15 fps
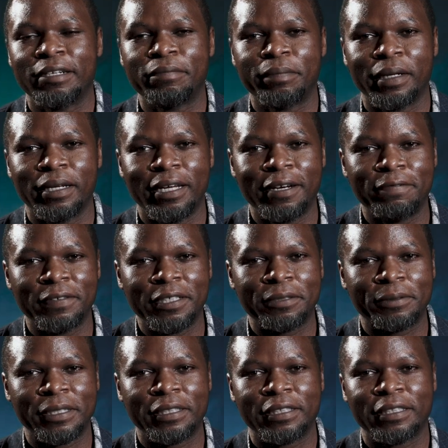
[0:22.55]
at
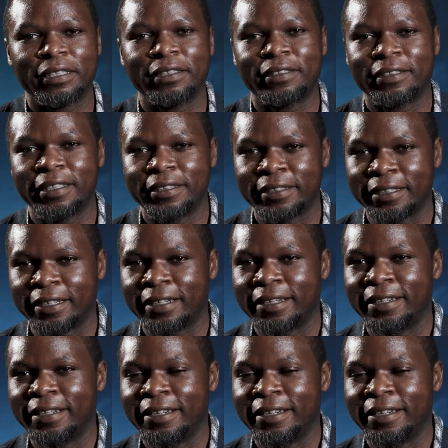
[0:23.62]
Palhaven Christian Center.